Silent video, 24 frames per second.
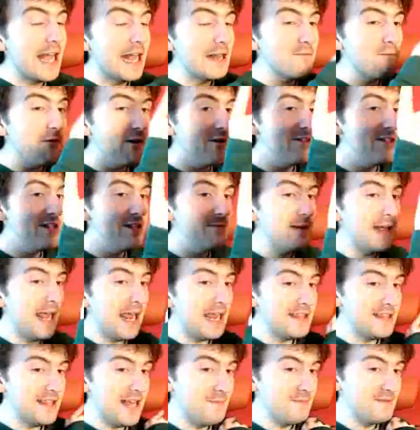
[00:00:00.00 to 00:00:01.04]
had one too
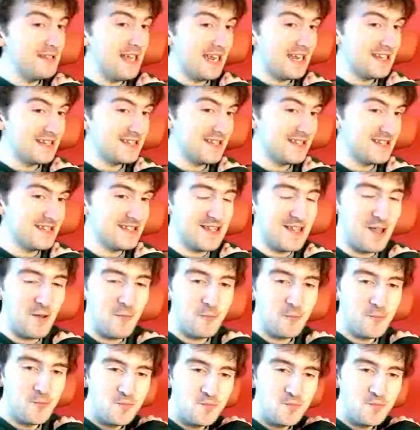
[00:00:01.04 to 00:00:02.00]
many Terminators.